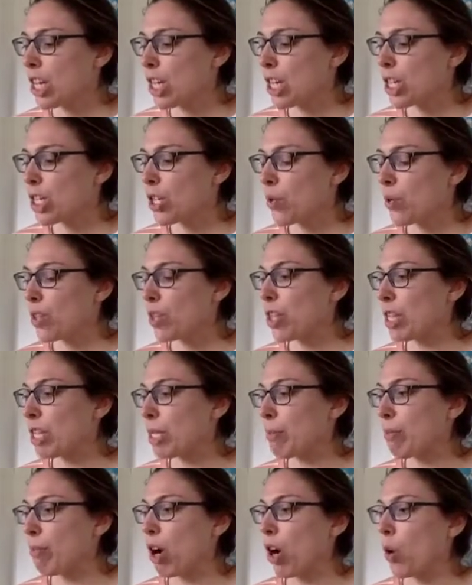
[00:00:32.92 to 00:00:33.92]
So in
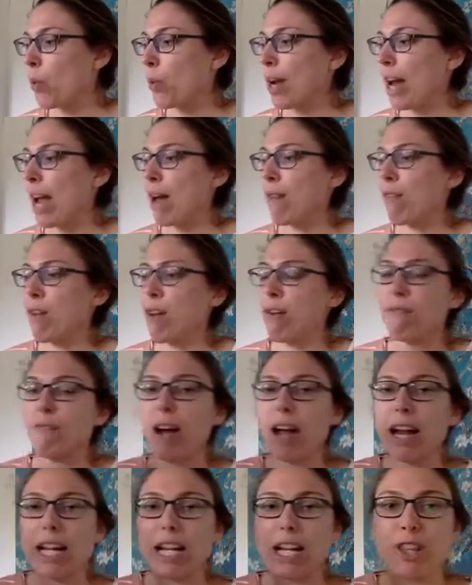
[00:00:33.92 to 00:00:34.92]
this book, we have
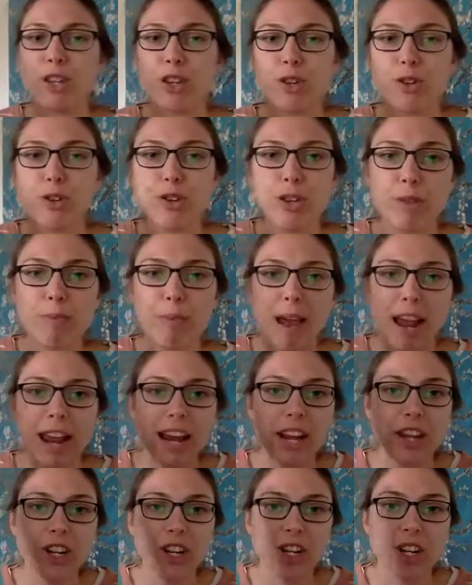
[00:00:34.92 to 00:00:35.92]
Find the Truth
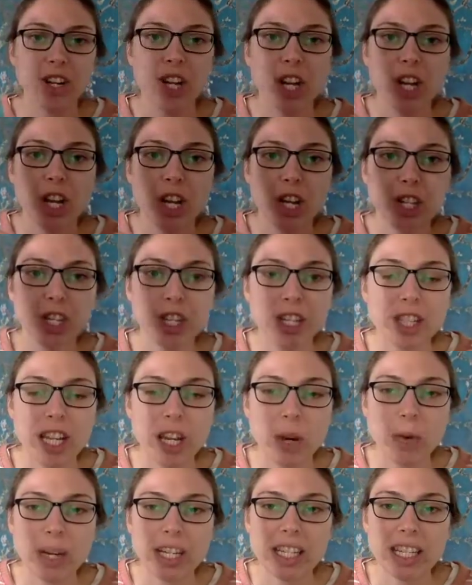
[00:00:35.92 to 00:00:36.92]
page, just
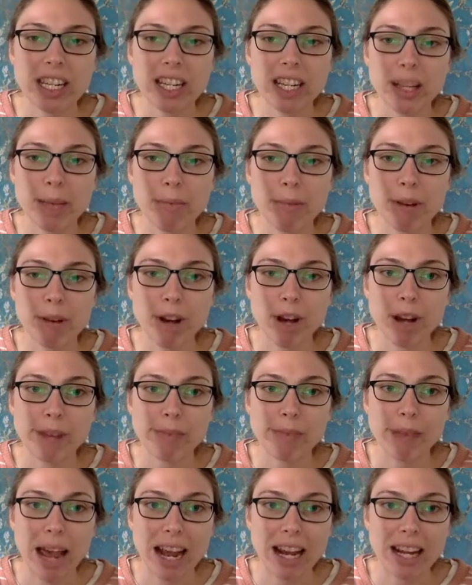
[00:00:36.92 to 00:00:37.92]
like we did in the book on
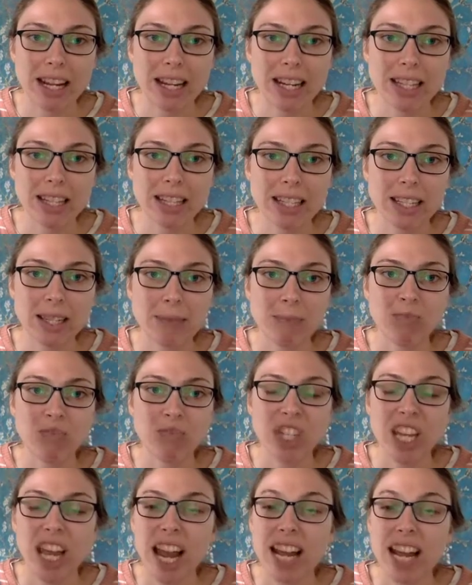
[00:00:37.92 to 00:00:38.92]
magnets.
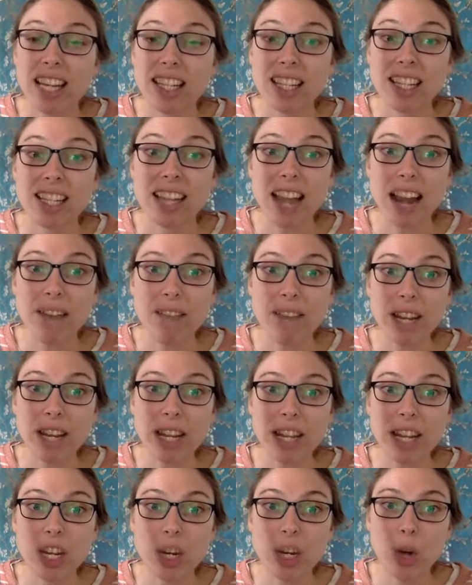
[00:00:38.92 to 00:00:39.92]
And it says,
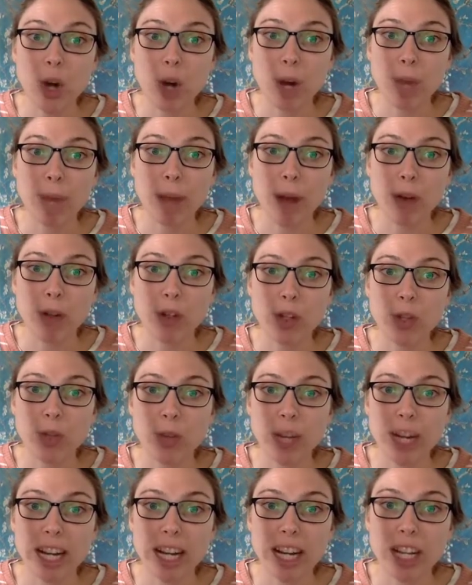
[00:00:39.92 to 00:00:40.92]
everything you are about to
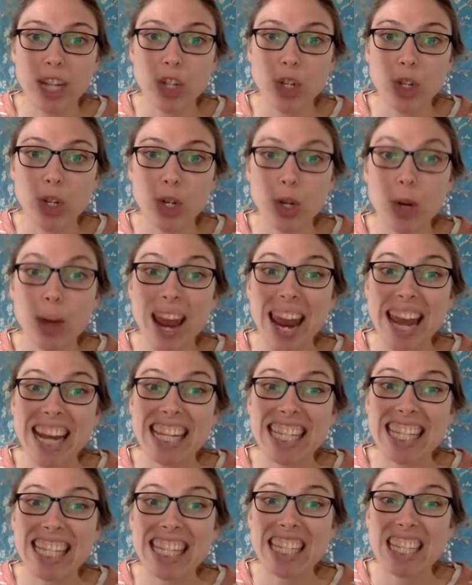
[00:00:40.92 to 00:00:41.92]
read is true
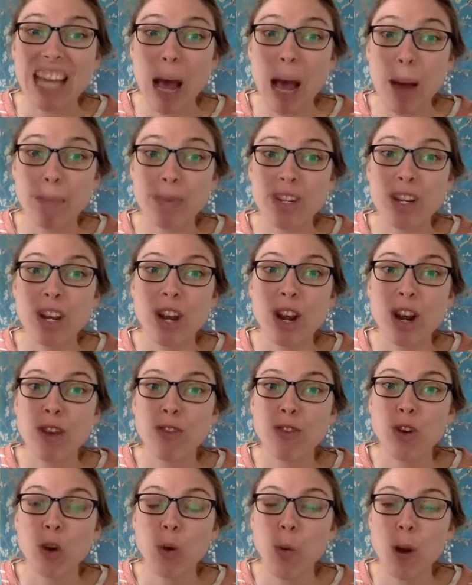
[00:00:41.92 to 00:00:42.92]
except
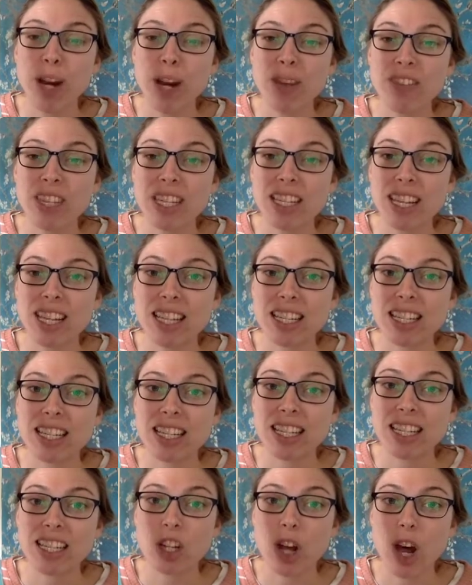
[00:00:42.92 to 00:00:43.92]
for one of the
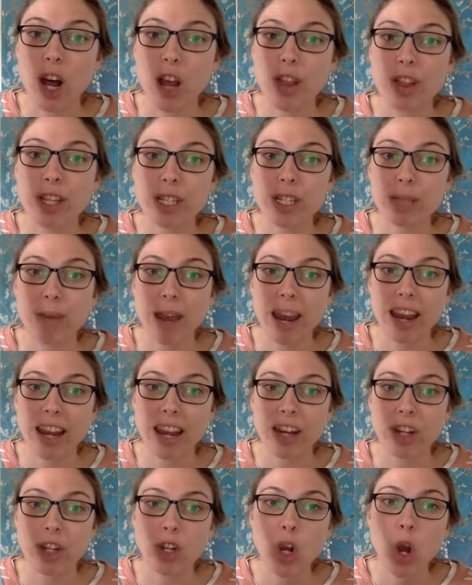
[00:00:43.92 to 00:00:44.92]
sentences on this
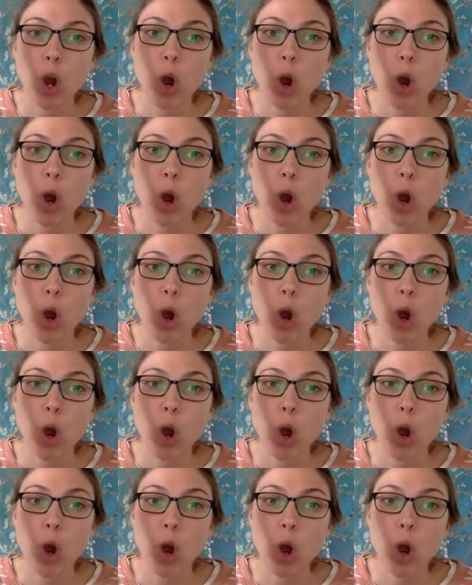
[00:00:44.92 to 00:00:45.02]
page.